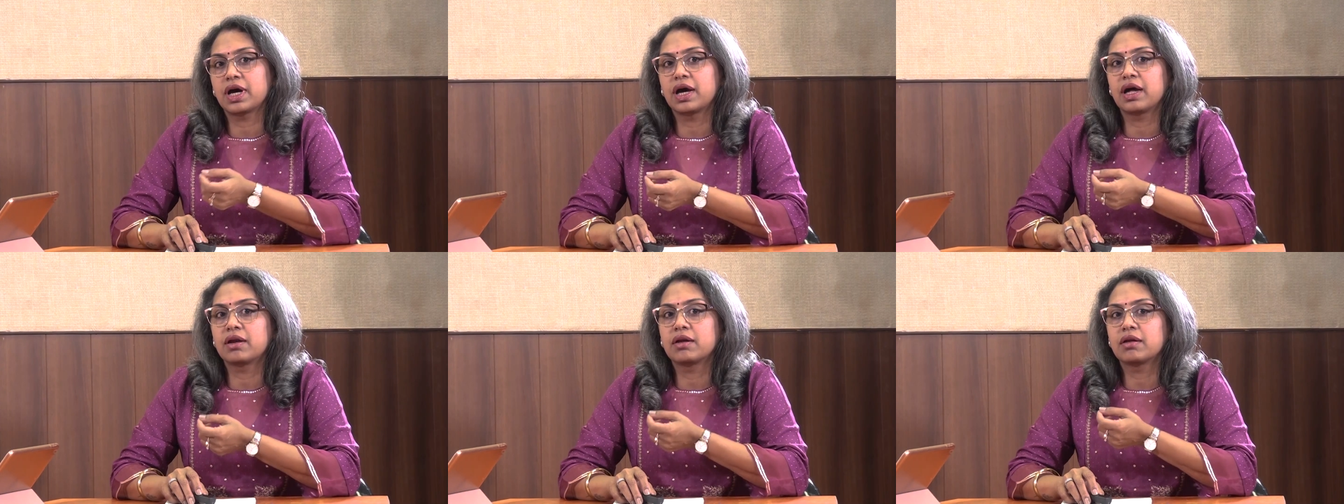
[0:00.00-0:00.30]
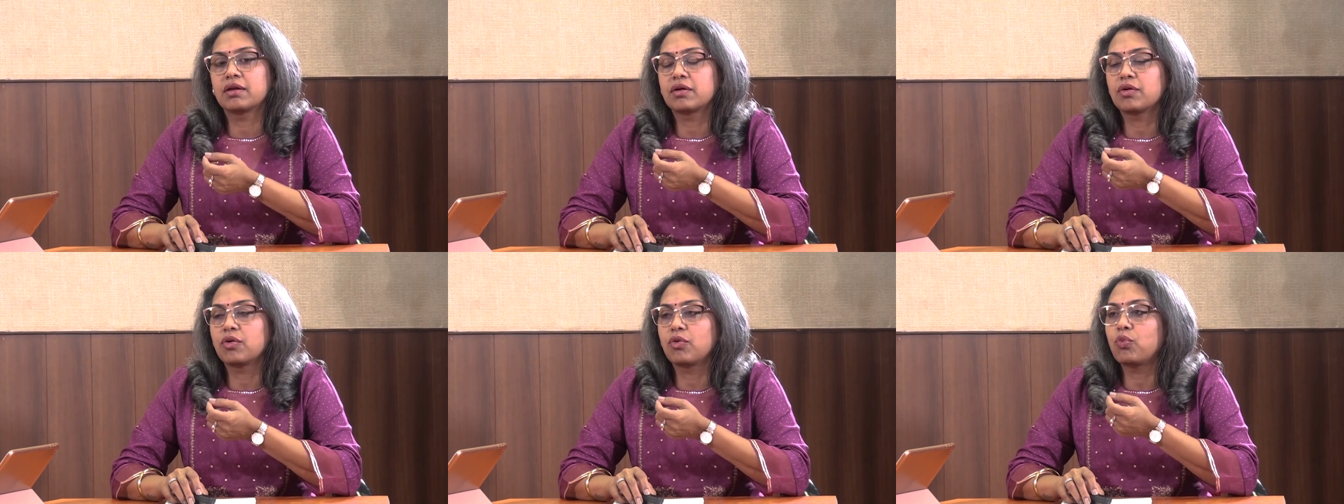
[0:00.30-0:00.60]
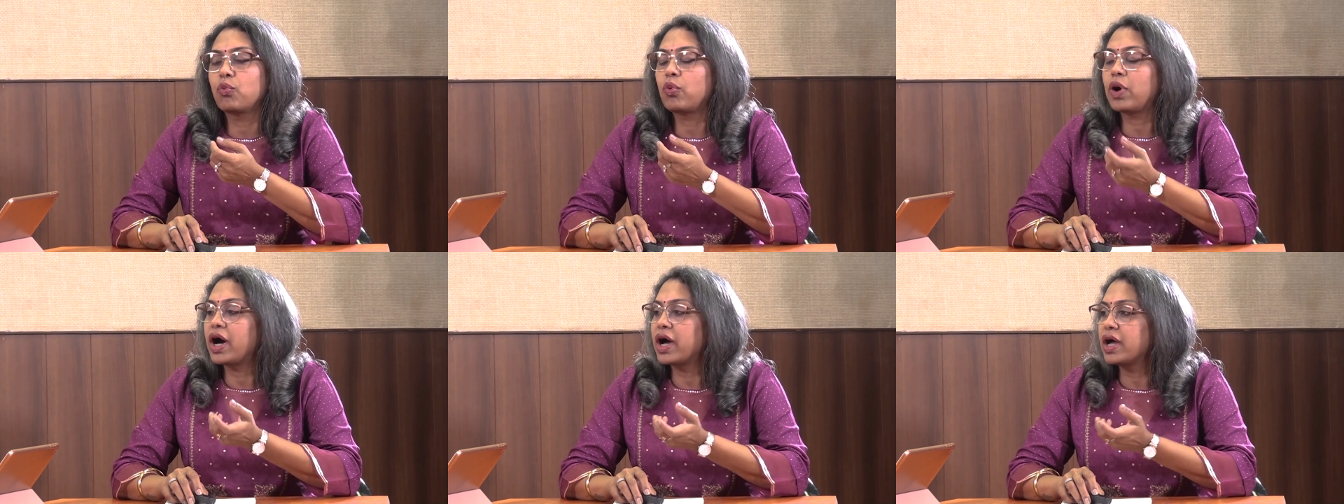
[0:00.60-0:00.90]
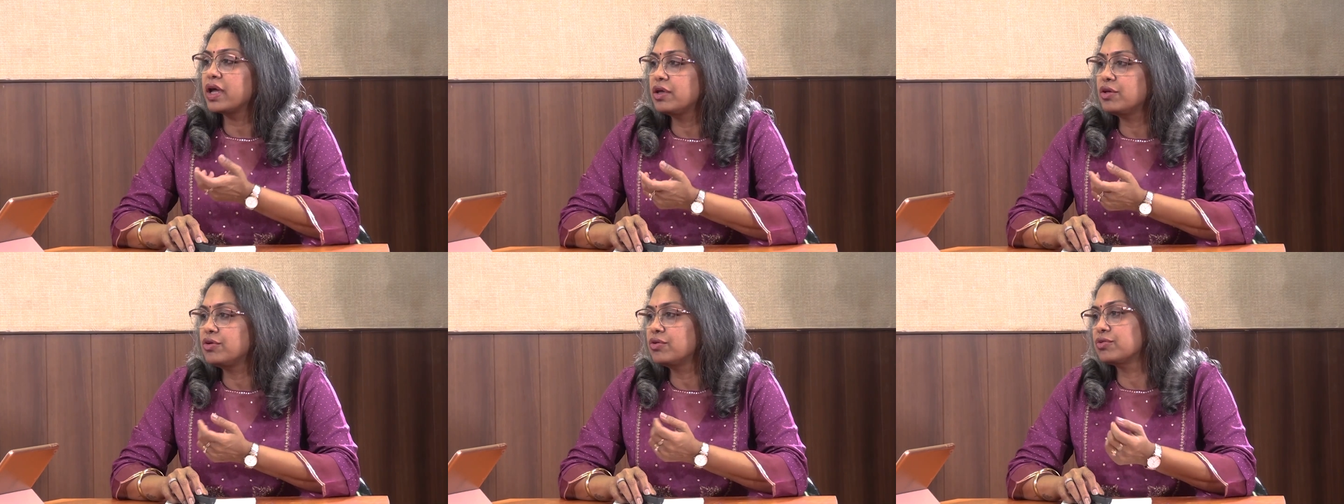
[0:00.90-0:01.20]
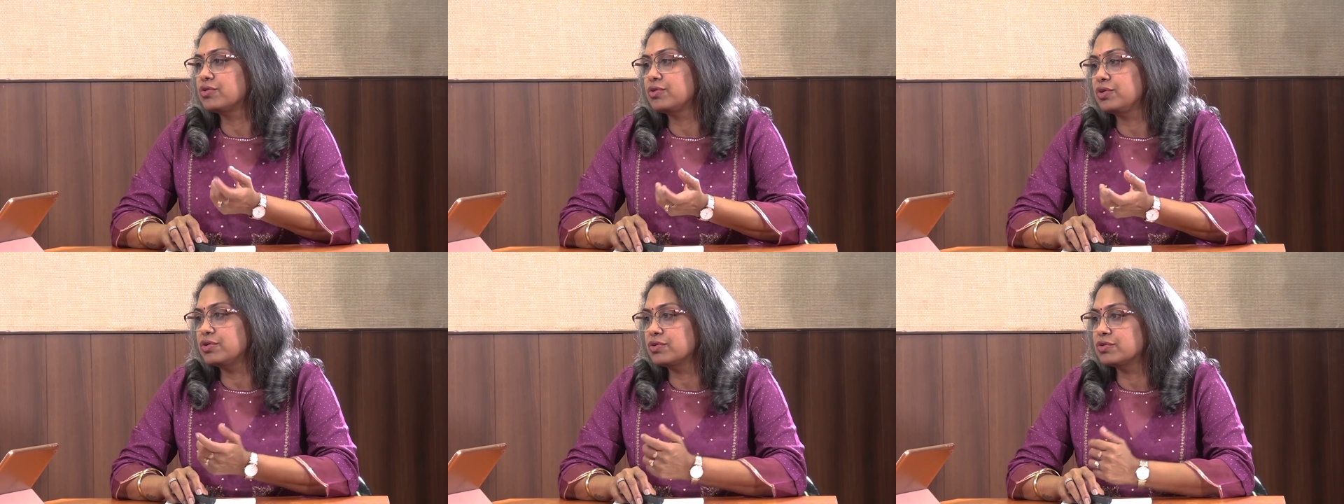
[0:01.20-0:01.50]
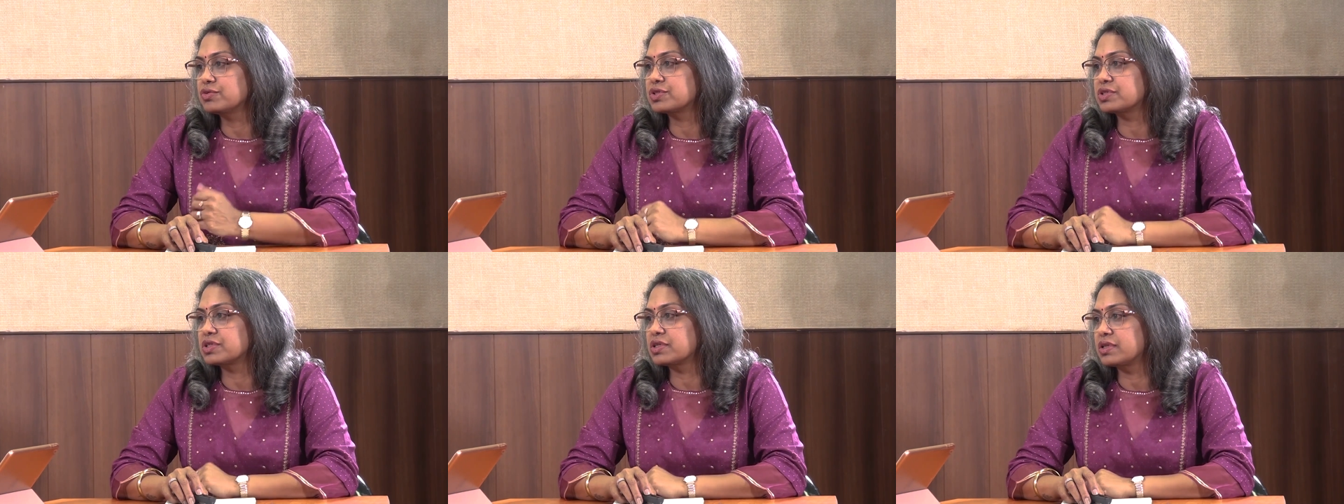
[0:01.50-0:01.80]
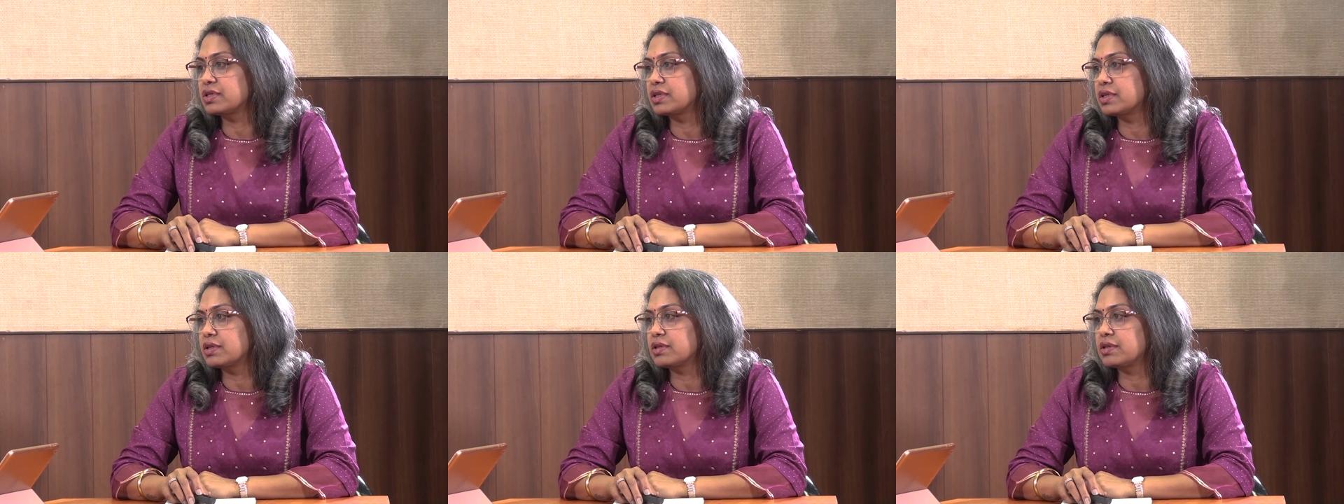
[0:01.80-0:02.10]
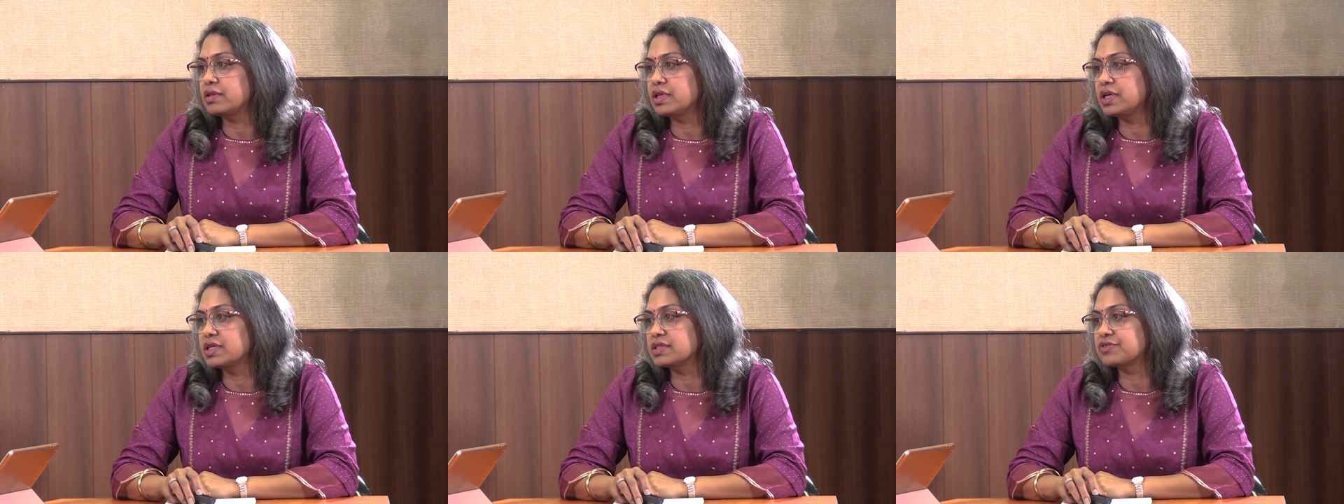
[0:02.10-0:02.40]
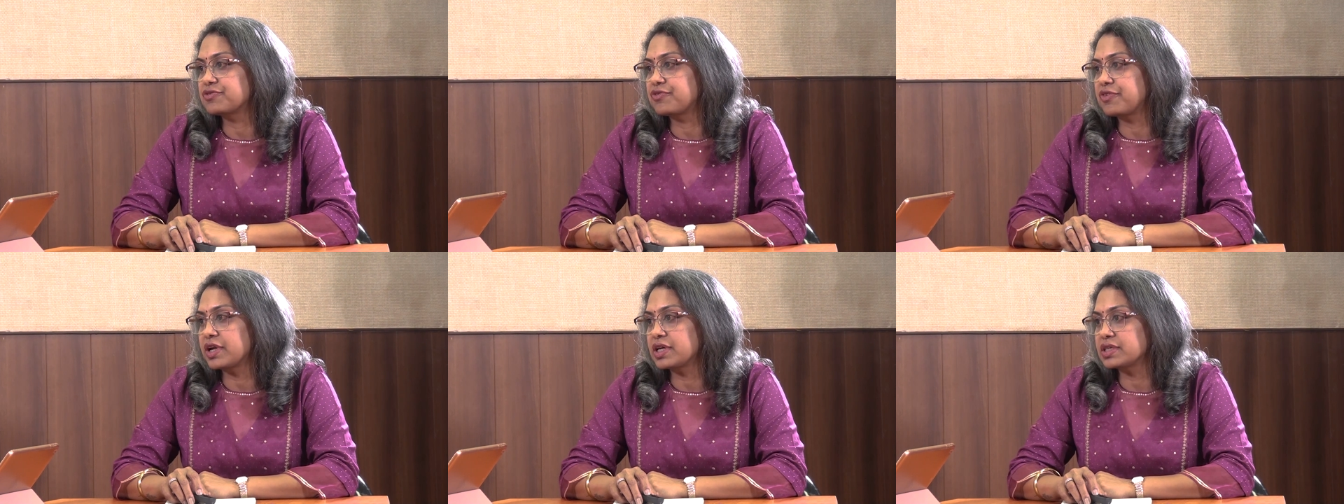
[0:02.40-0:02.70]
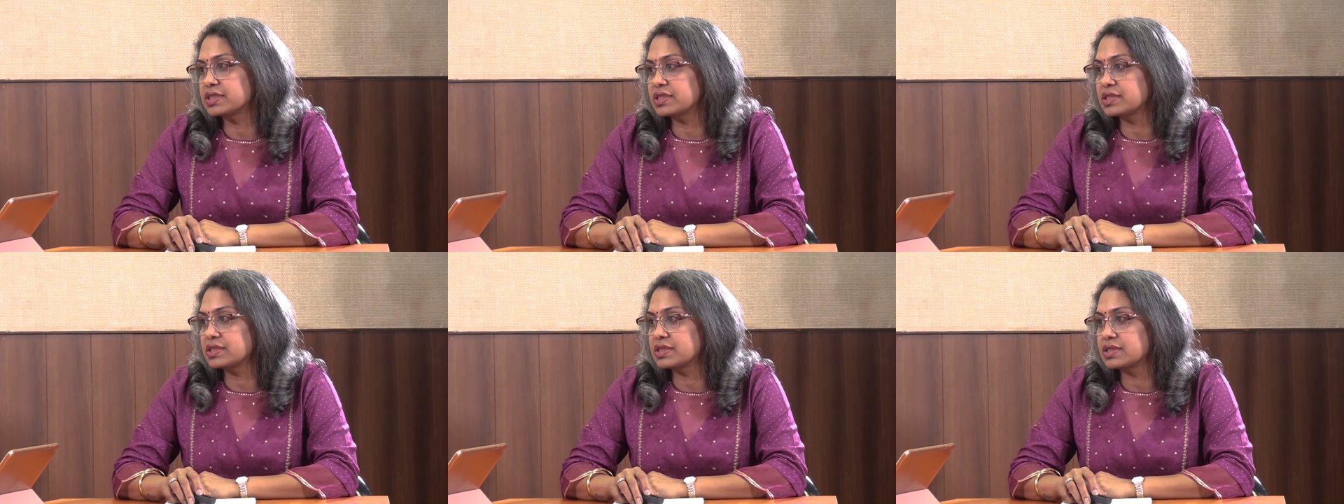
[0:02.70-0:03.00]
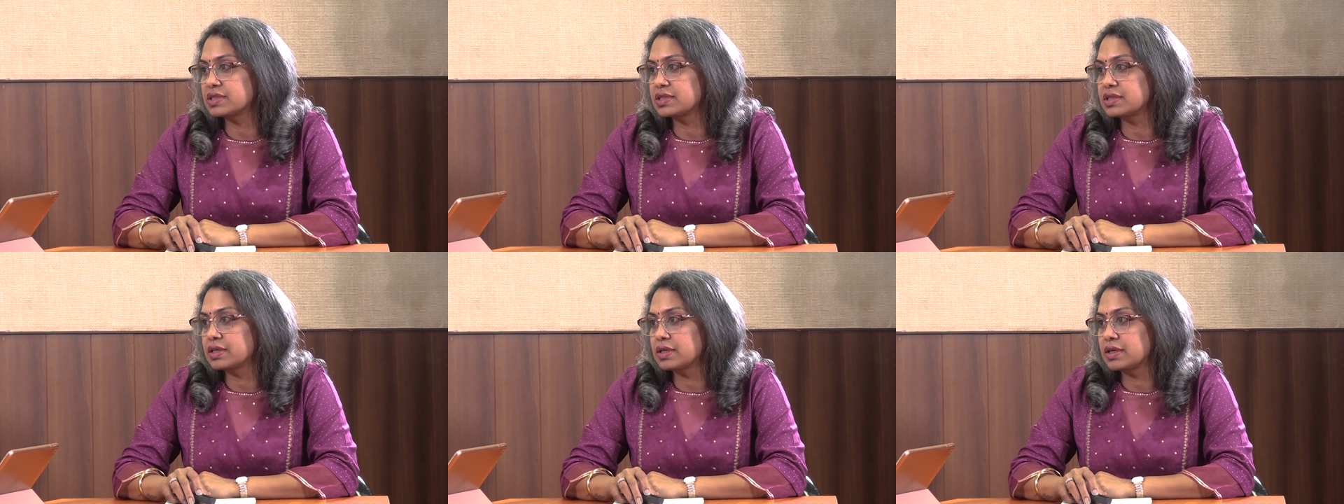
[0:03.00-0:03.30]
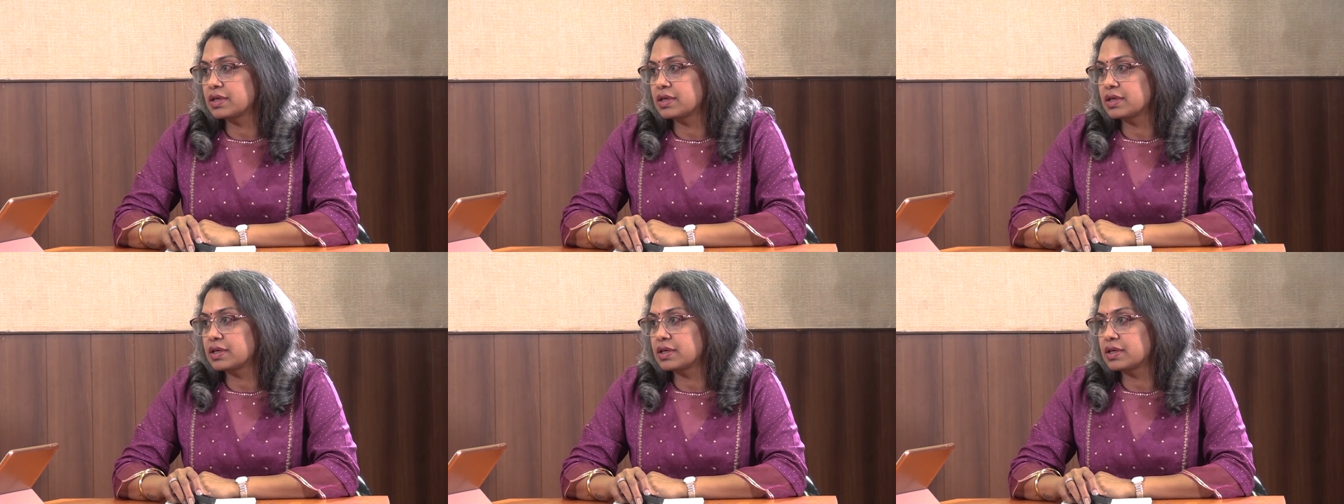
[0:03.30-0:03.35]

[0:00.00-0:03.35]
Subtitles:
and why you used these phrases?